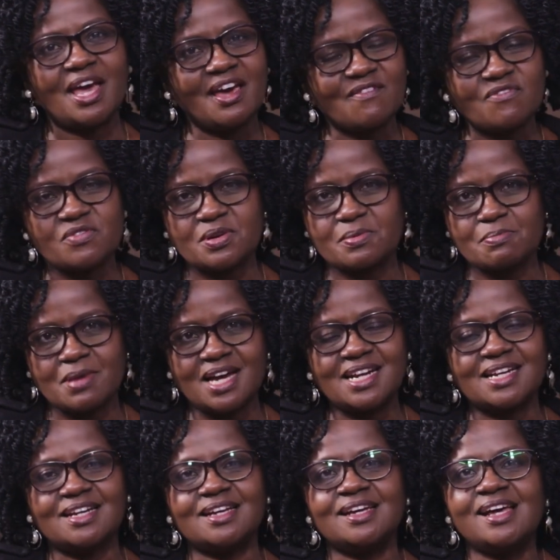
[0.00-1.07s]
every
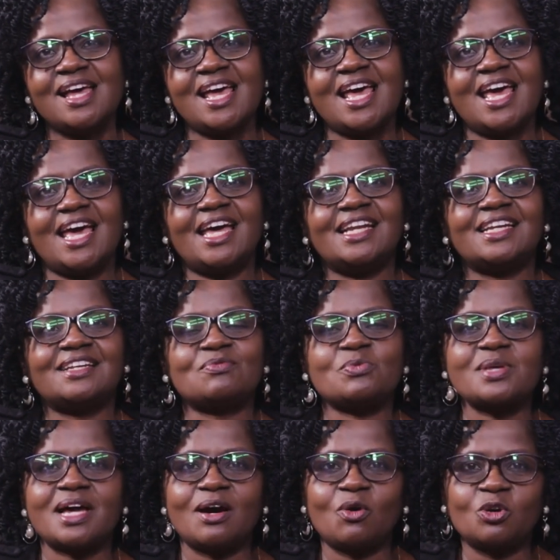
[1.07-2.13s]
Monday and
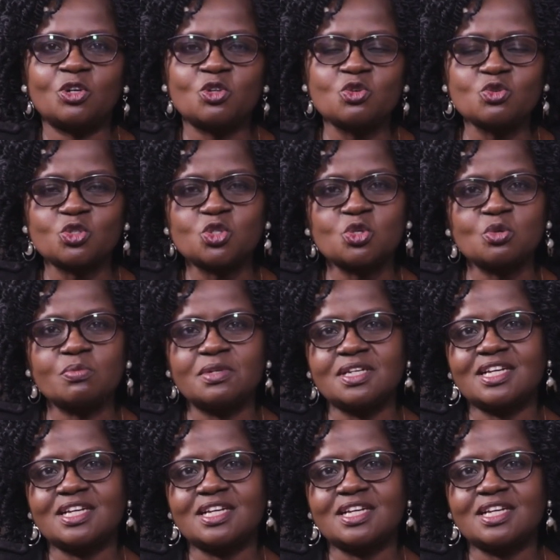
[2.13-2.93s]
we are on YouTube.